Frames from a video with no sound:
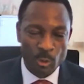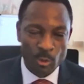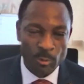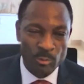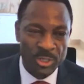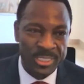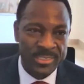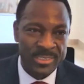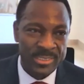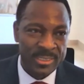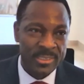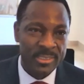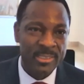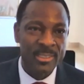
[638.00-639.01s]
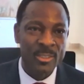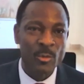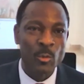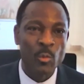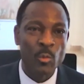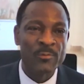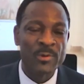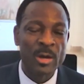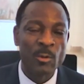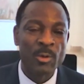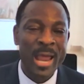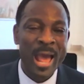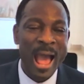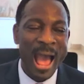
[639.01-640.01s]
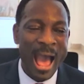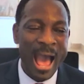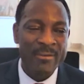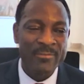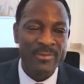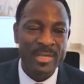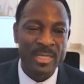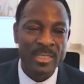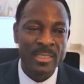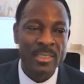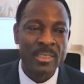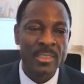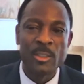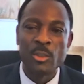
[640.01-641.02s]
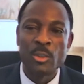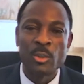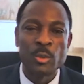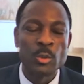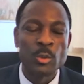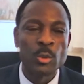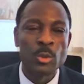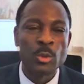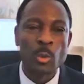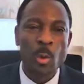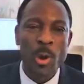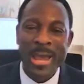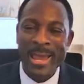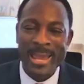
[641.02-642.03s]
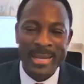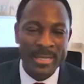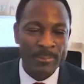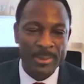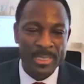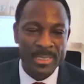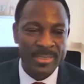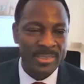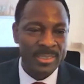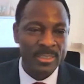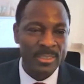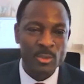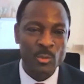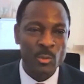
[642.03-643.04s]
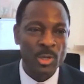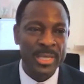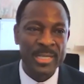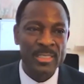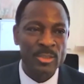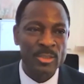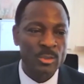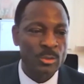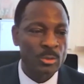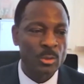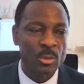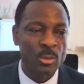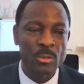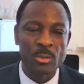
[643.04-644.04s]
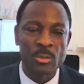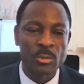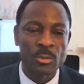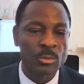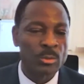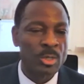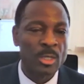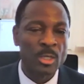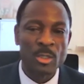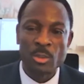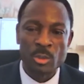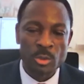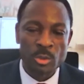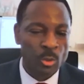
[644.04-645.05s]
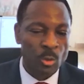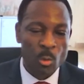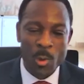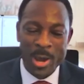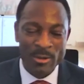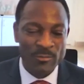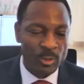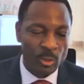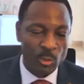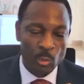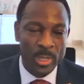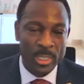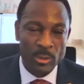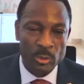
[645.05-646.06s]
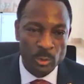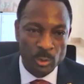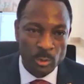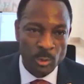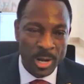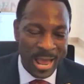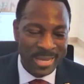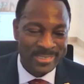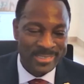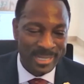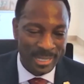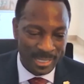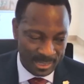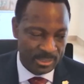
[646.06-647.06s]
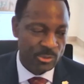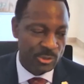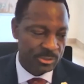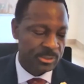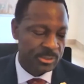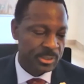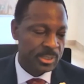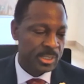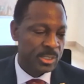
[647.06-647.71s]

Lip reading: in the community without having to go to any places, to any school, to do whatever you want to do as a leader.